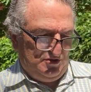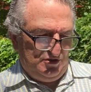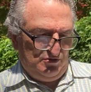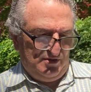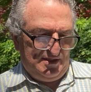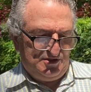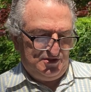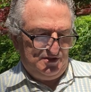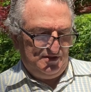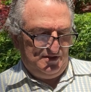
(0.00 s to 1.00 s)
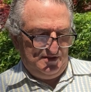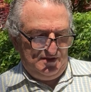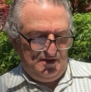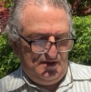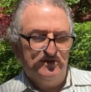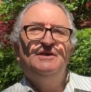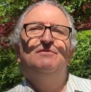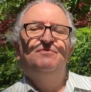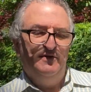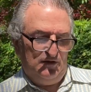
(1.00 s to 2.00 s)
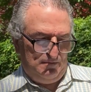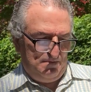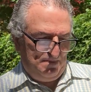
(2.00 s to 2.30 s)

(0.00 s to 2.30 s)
She writes, "Dear Phil,